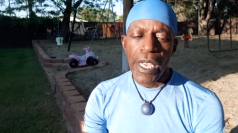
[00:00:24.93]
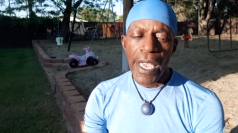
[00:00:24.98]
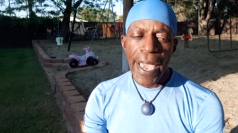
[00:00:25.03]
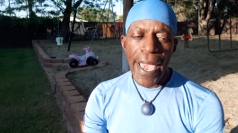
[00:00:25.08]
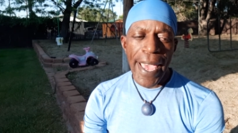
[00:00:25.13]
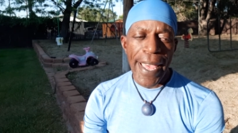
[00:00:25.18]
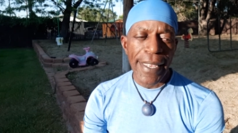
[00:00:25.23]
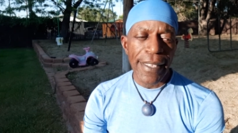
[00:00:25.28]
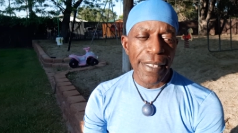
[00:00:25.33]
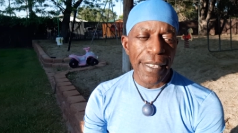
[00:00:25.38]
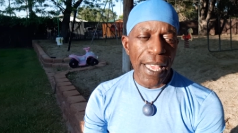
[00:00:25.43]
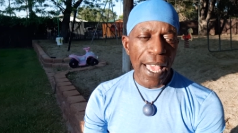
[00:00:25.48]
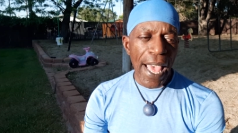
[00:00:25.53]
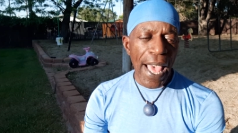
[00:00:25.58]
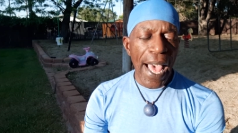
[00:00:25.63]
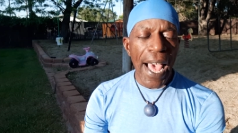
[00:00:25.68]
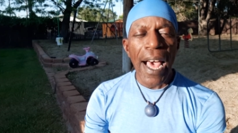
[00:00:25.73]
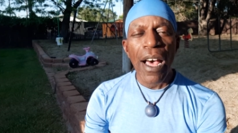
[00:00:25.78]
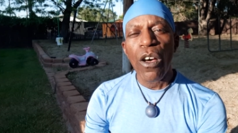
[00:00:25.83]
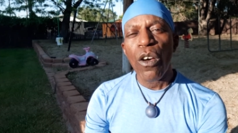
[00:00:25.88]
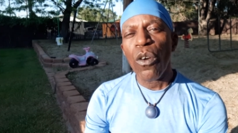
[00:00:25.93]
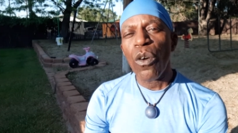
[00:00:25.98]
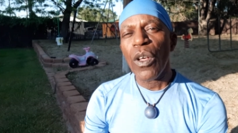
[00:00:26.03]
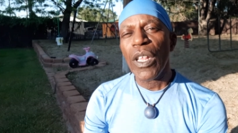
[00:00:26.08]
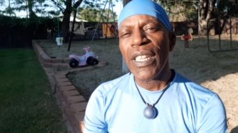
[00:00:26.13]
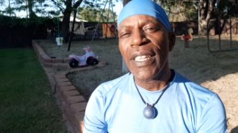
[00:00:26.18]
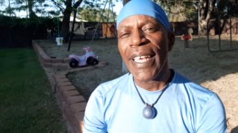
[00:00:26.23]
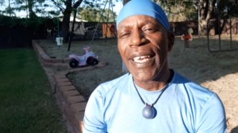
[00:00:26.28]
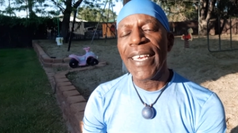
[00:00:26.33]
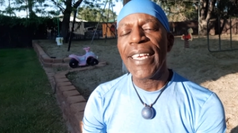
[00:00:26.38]
and how
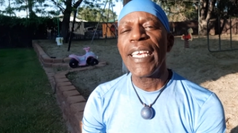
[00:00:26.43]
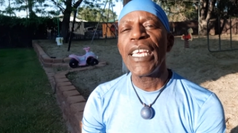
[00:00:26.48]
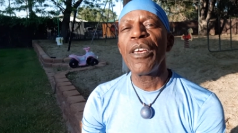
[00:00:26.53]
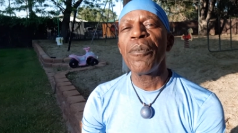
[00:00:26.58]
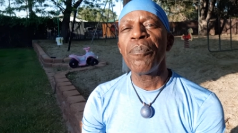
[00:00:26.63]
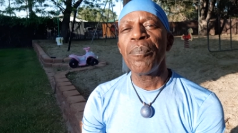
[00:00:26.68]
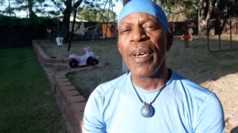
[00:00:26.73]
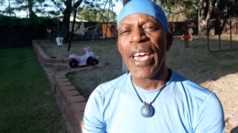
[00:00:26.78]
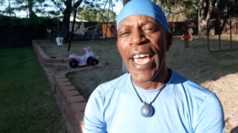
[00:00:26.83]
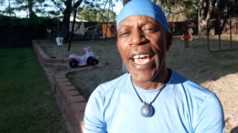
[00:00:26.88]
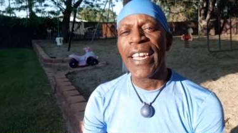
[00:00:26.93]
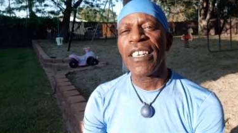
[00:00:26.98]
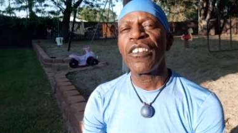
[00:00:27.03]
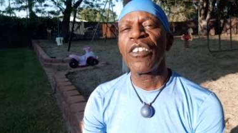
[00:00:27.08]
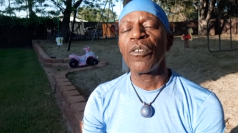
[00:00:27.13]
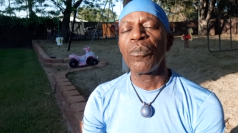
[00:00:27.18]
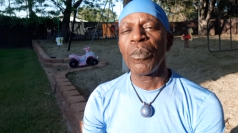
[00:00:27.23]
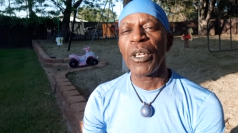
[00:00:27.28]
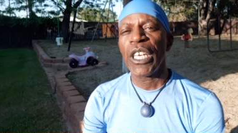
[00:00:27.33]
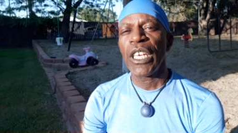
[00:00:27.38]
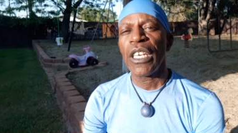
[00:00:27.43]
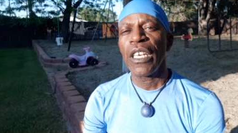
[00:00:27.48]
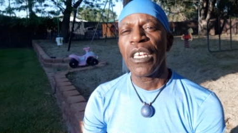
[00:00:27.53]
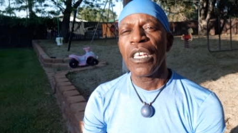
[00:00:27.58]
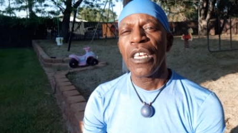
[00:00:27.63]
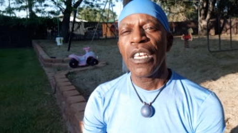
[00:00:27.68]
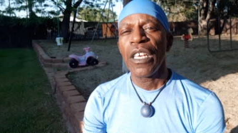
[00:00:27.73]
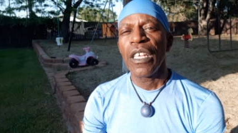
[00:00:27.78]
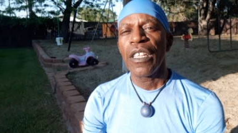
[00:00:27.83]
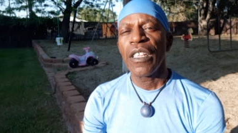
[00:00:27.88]
they impacted me
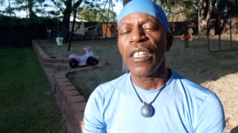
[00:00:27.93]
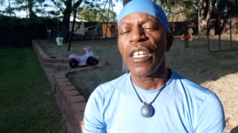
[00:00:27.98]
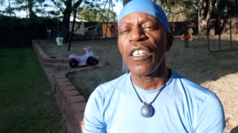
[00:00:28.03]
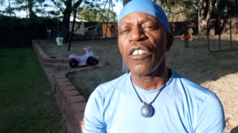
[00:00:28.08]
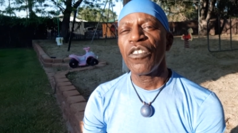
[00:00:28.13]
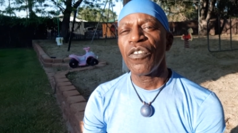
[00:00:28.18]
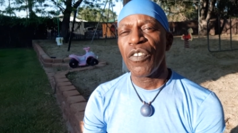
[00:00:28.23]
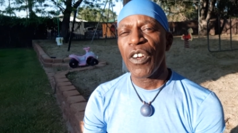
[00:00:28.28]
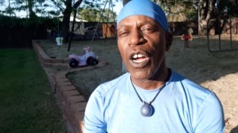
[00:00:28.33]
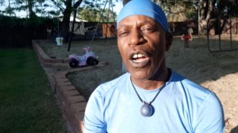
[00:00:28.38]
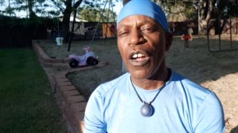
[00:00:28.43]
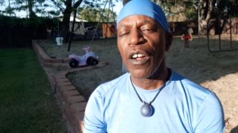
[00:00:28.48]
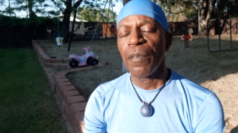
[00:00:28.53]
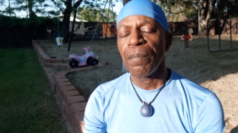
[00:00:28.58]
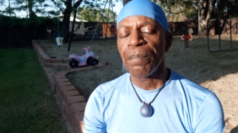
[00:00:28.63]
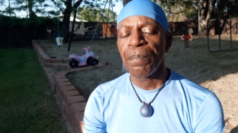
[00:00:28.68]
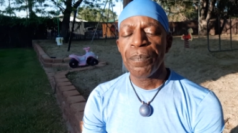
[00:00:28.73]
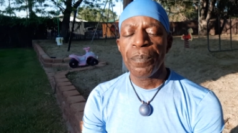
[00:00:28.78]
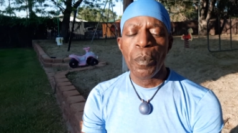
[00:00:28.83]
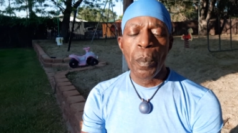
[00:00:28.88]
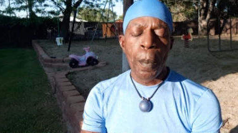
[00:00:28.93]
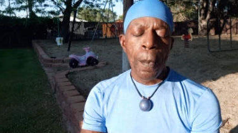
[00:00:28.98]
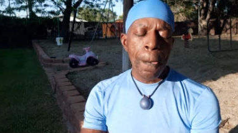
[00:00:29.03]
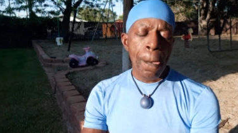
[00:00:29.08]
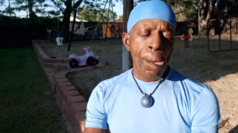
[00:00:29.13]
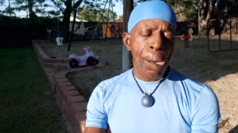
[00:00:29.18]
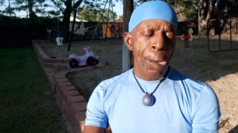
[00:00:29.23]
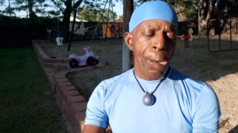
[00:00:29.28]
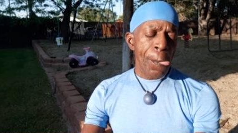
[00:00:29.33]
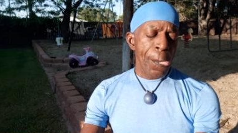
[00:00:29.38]
thus far.
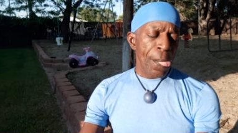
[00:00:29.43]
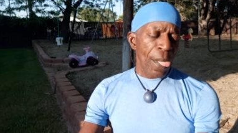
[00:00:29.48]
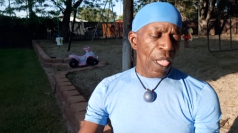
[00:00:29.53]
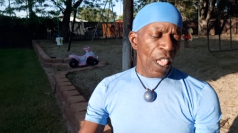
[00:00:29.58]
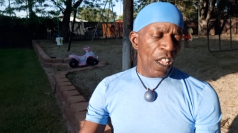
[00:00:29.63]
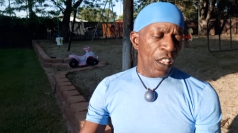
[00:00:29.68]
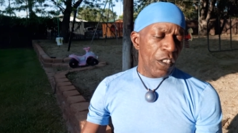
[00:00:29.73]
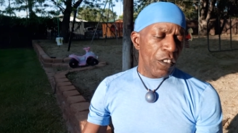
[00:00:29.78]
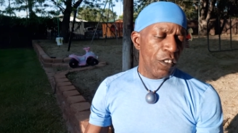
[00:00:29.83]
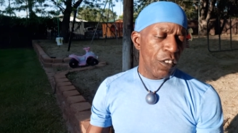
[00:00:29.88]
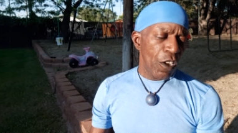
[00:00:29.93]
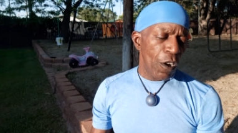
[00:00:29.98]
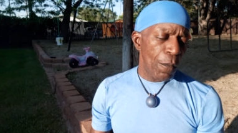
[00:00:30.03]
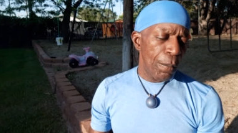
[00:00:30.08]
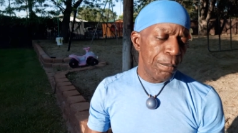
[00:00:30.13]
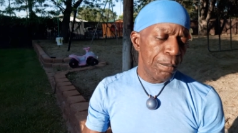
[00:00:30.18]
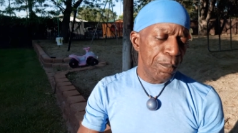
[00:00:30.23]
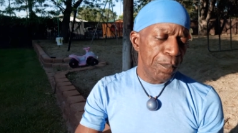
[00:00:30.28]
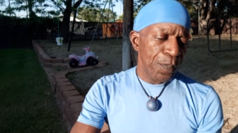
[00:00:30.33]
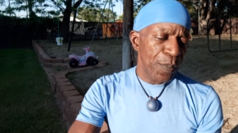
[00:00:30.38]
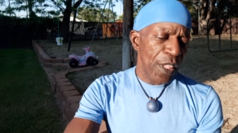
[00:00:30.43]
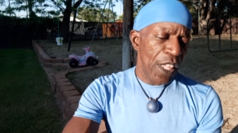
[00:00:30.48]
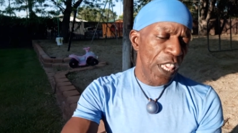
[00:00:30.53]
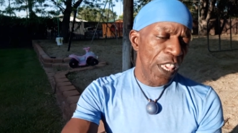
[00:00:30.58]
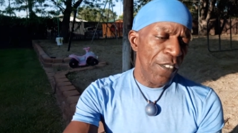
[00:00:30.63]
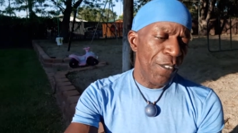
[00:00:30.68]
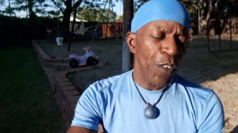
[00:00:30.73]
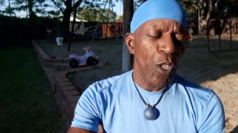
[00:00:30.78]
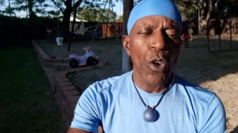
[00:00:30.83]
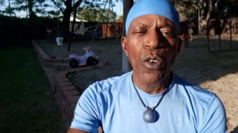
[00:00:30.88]
So,
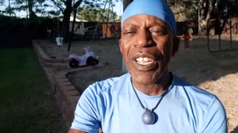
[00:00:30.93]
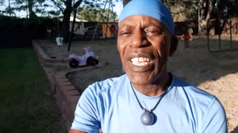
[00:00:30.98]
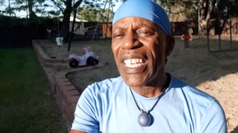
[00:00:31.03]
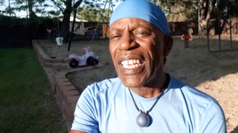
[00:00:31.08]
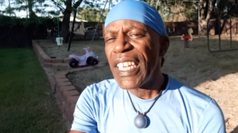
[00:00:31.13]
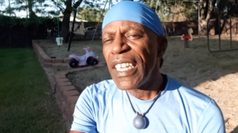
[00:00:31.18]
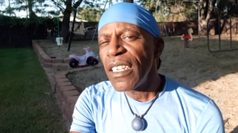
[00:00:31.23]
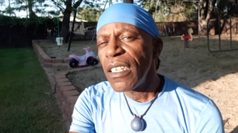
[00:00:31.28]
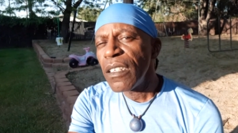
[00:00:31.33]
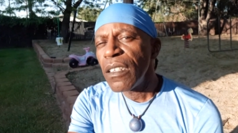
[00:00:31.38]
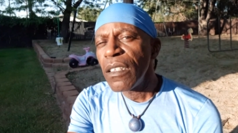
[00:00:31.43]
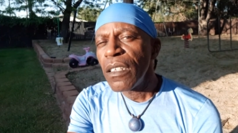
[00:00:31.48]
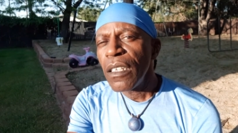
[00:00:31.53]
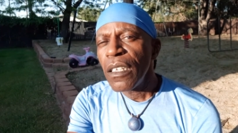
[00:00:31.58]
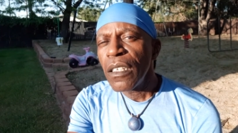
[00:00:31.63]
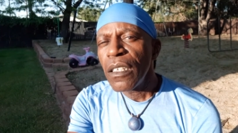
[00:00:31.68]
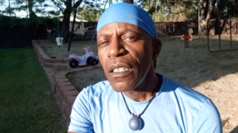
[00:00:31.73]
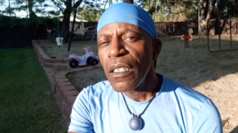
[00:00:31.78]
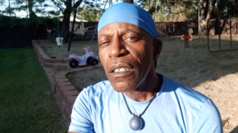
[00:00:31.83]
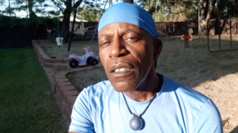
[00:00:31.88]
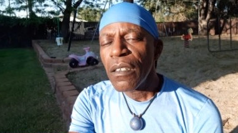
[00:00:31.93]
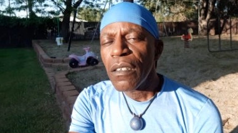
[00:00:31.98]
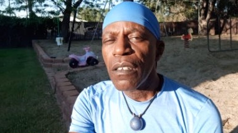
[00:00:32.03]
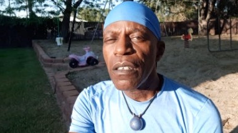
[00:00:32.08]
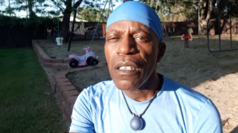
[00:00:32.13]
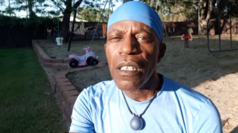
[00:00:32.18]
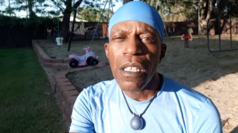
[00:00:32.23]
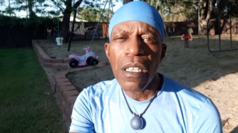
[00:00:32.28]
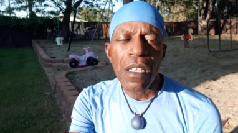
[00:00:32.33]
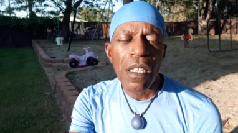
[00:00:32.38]
if you're into
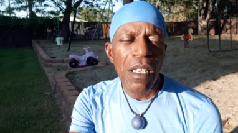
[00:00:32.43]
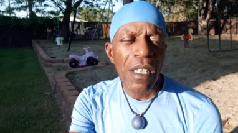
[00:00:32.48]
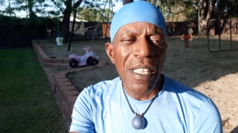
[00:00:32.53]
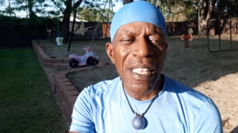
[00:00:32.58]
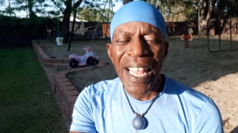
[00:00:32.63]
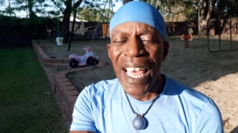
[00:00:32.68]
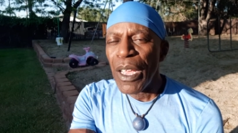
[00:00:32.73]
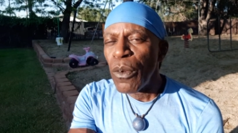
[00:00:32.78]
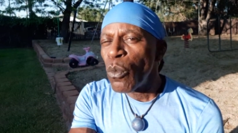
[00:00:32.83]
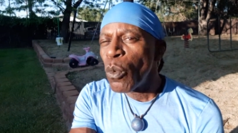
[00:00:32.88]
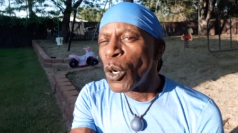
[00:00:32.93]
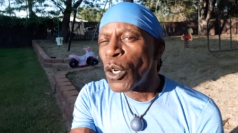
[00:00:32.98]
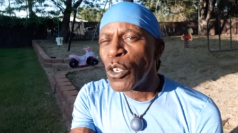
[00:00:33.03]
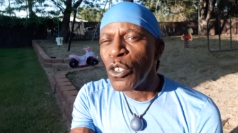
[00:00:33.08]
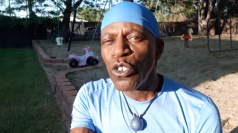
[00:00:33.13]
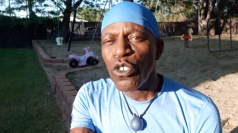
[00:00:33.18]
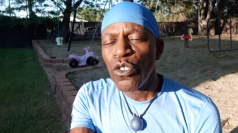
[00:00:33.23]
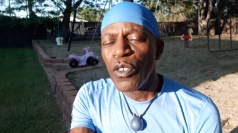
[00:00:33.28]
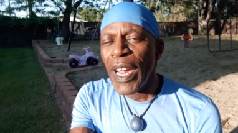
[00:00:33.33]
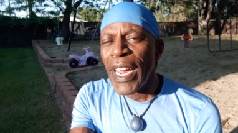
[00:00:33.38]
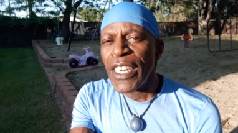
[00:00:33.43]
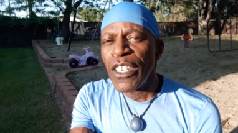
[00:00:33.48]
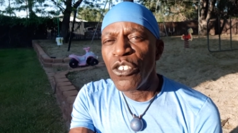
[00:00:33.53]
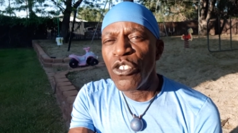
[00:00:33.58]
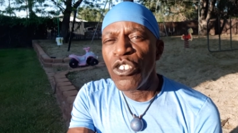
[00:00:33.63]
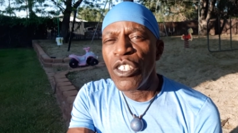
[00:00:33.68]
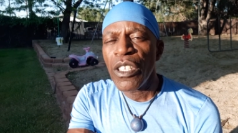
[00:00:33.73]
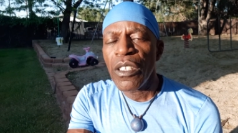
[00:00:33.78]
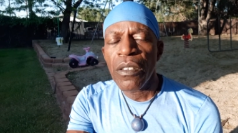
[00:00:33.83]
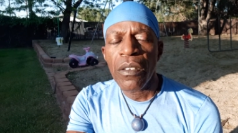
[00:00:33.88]
light worker
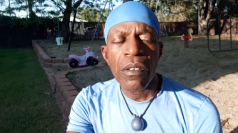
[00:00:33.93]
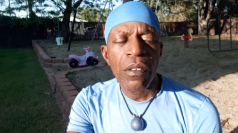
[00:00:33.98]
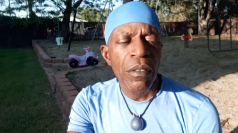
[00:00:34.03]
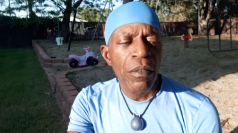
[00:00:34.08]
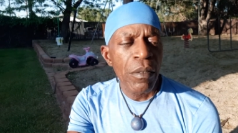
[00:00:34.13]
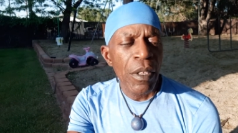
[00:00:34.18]
strategies,